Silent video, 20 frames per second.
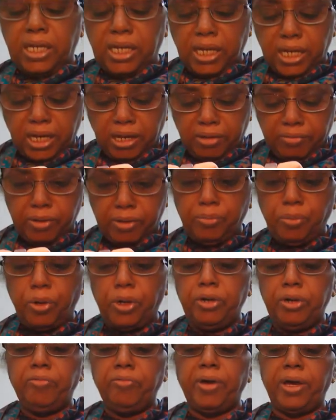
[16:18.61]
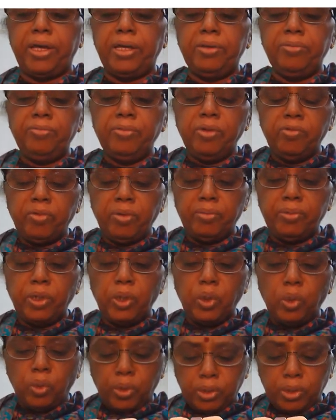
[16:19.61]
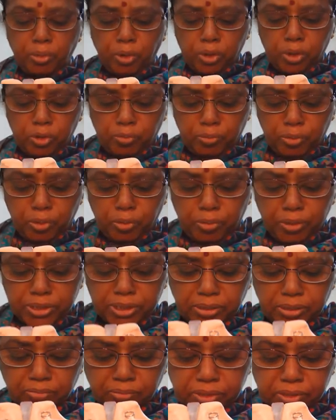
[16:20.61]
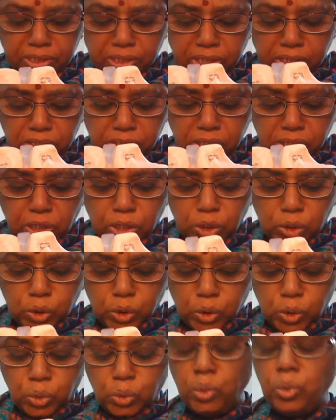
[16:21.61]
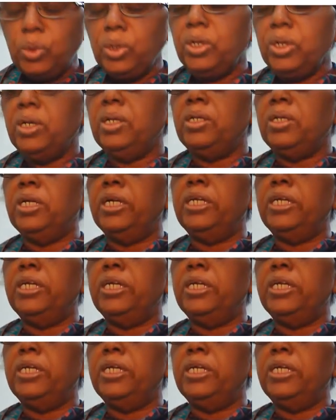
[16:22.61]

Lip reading: 11.5 from the lower border of pubic symphysis to the